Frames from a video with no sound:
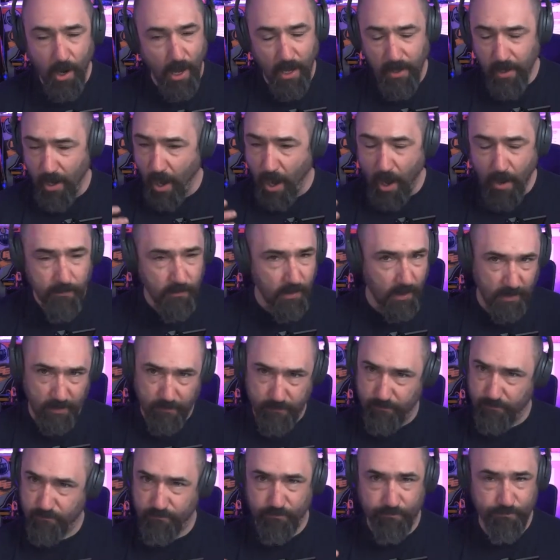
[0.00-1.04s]
and I'm
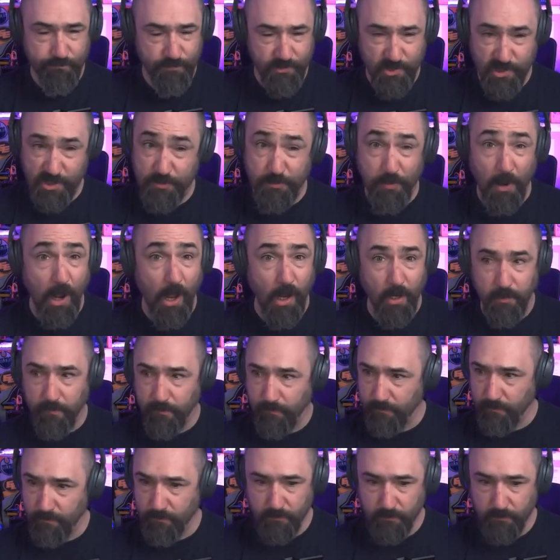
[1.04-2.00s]
like spun.